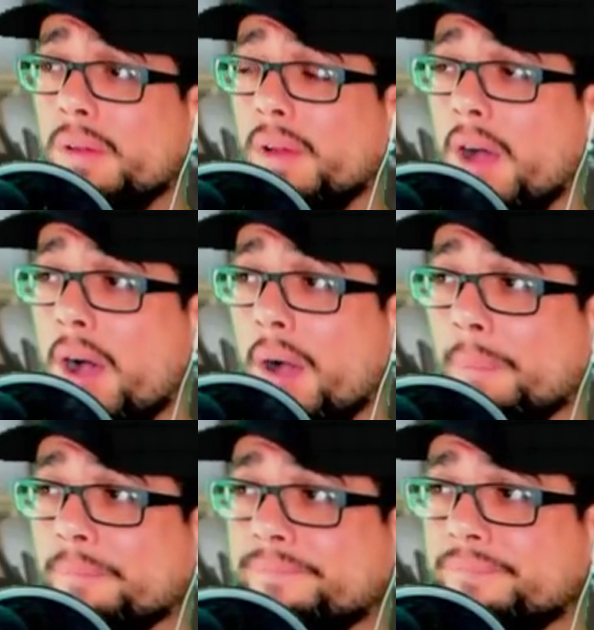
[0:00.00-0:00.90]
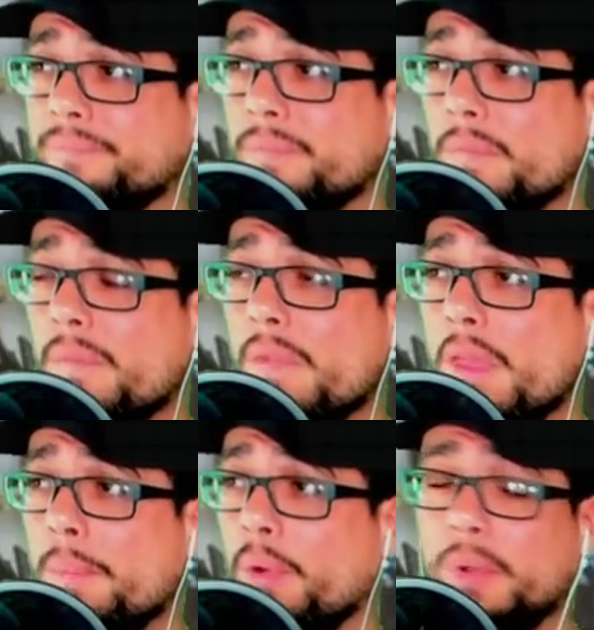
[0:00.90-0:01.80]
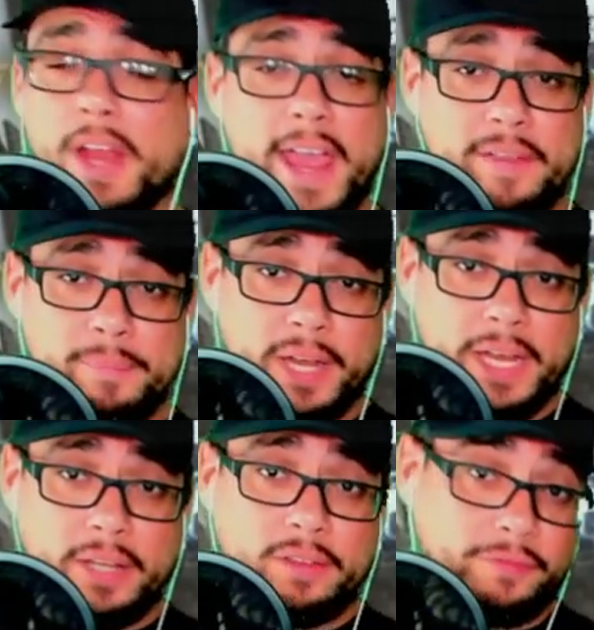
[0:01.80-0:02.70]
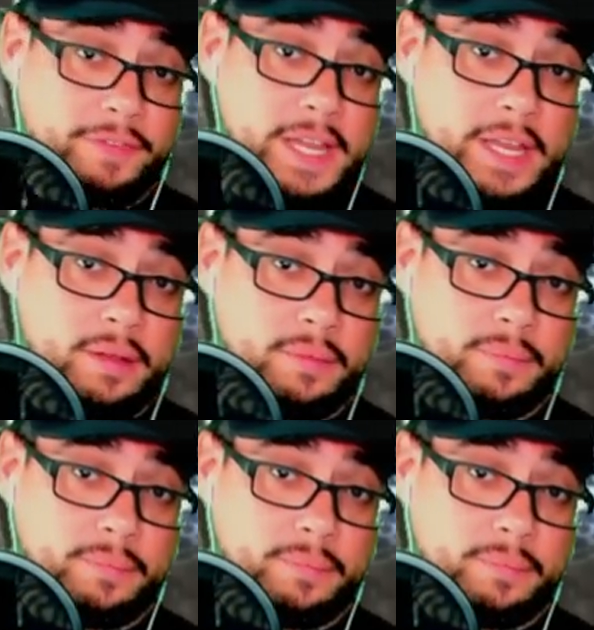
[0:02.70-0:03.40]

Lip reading: But we don't have money to feed.